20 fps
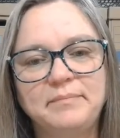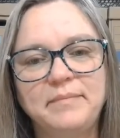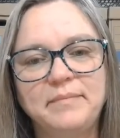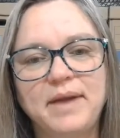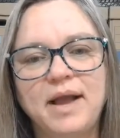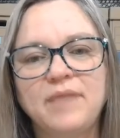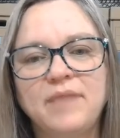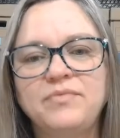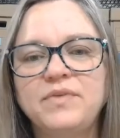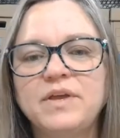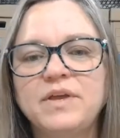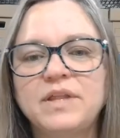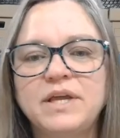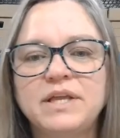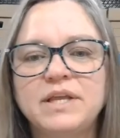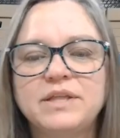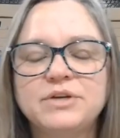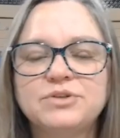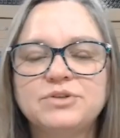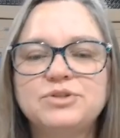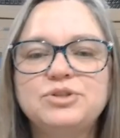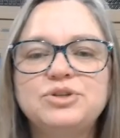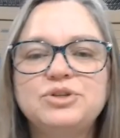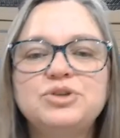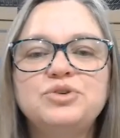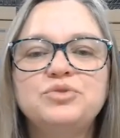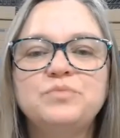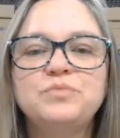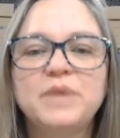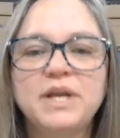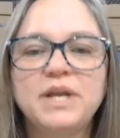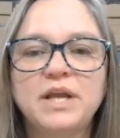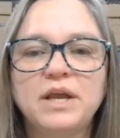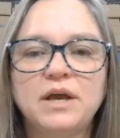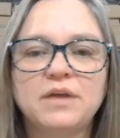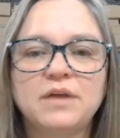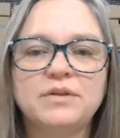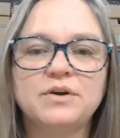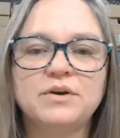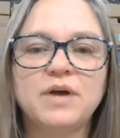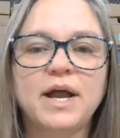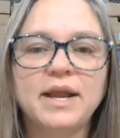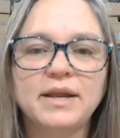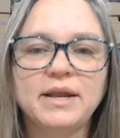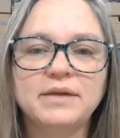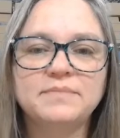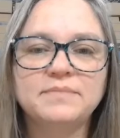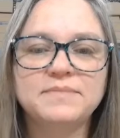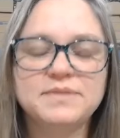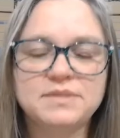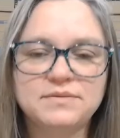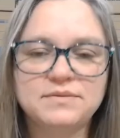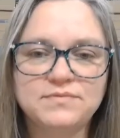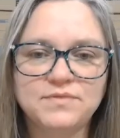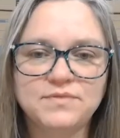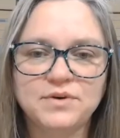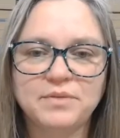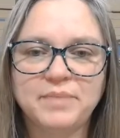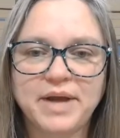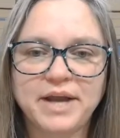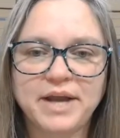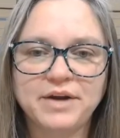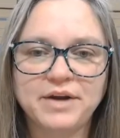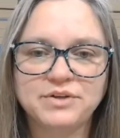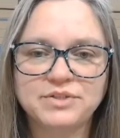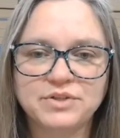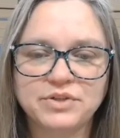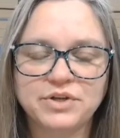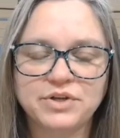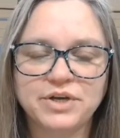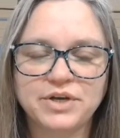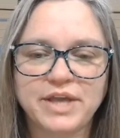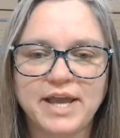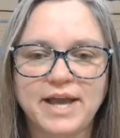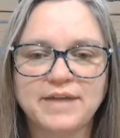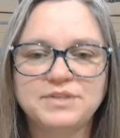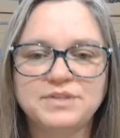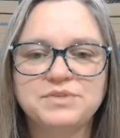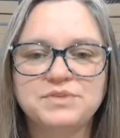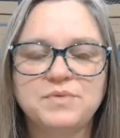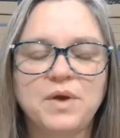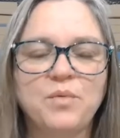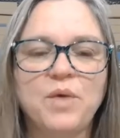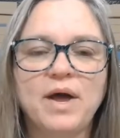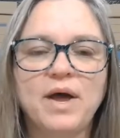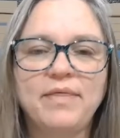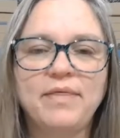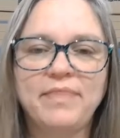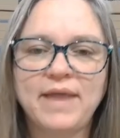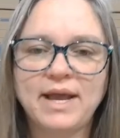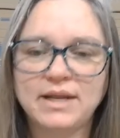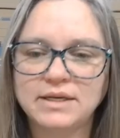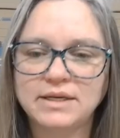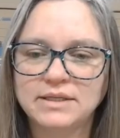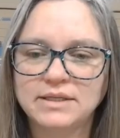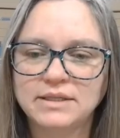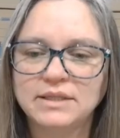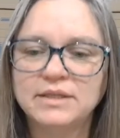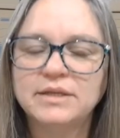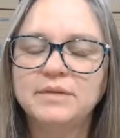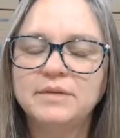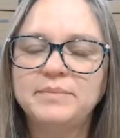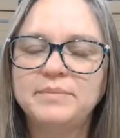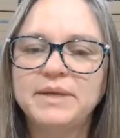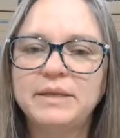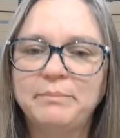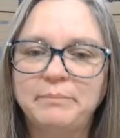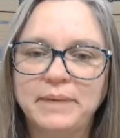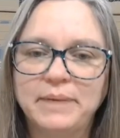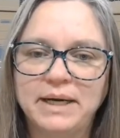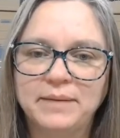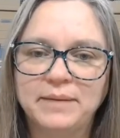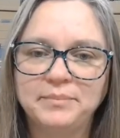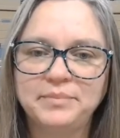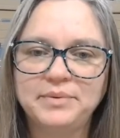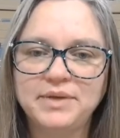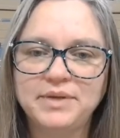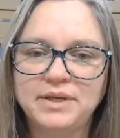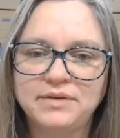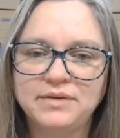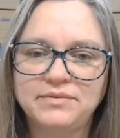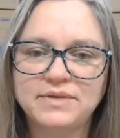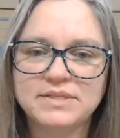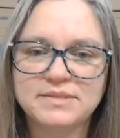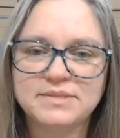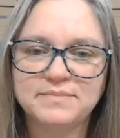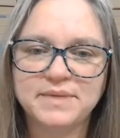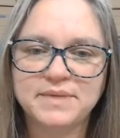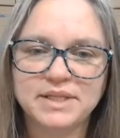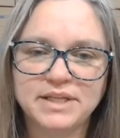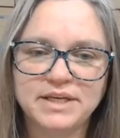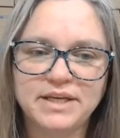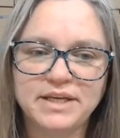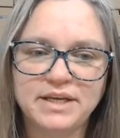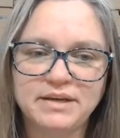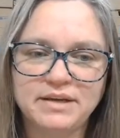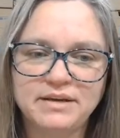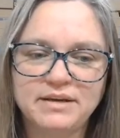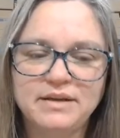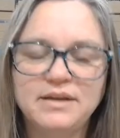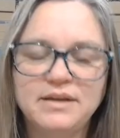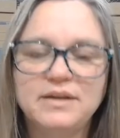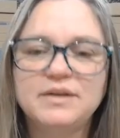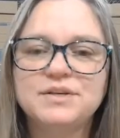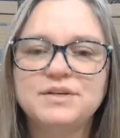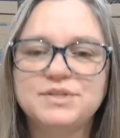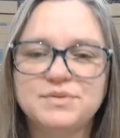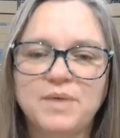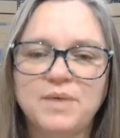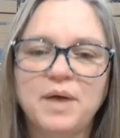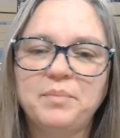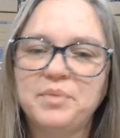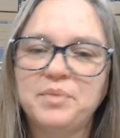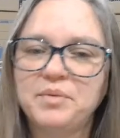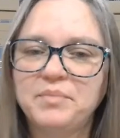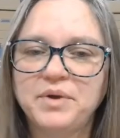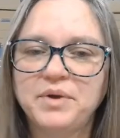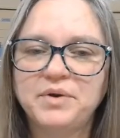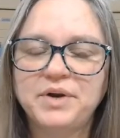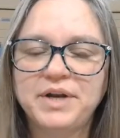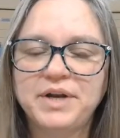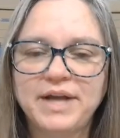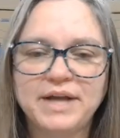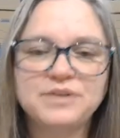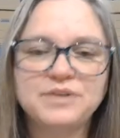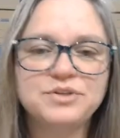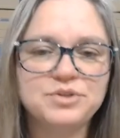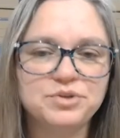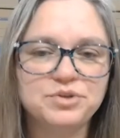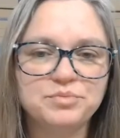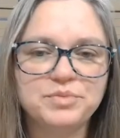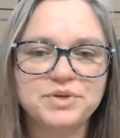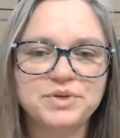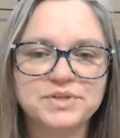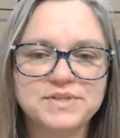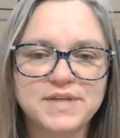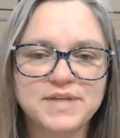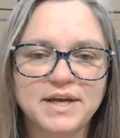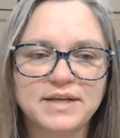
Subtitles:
I feel like there's too many other items for a buyer to look at. So I want that little bit of bump in visibility. So I'll promote it at 2%.